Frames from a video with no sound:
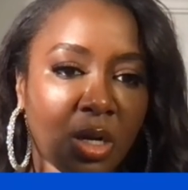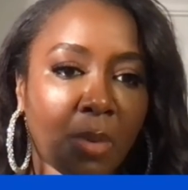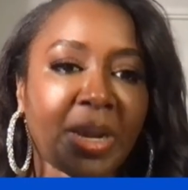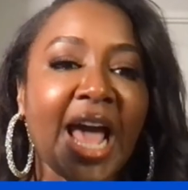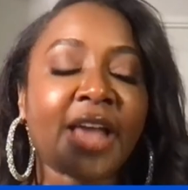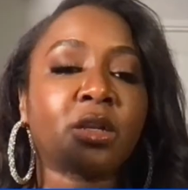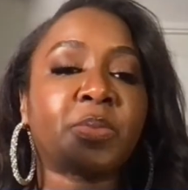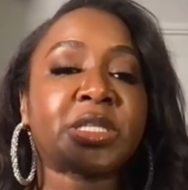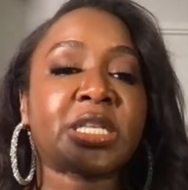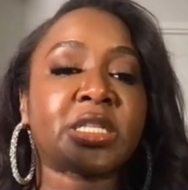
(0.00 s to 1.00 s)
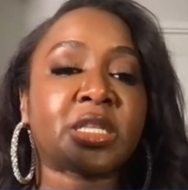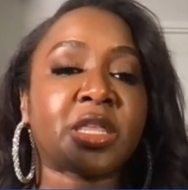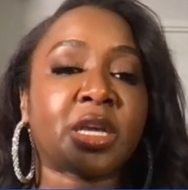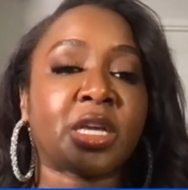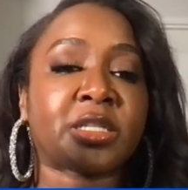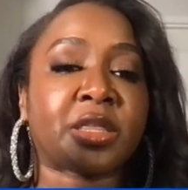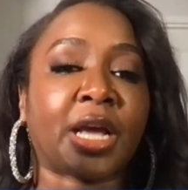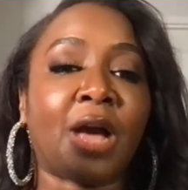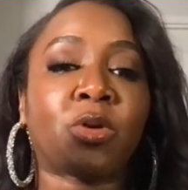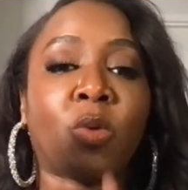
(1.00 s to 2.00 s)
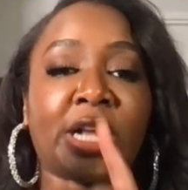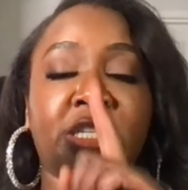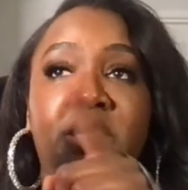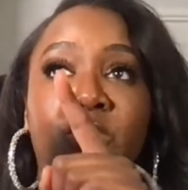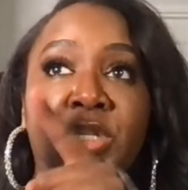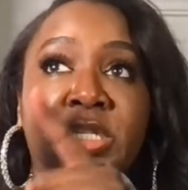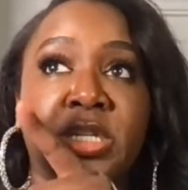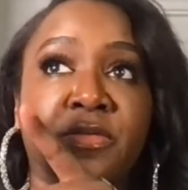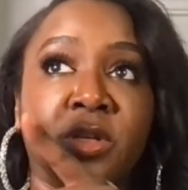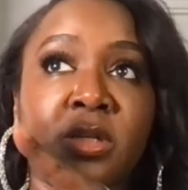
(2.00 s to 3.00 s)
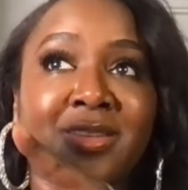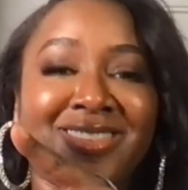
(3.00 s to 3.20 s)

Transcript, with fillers: But I but here's the thing. Here's the thing. I want to watch this on the TV.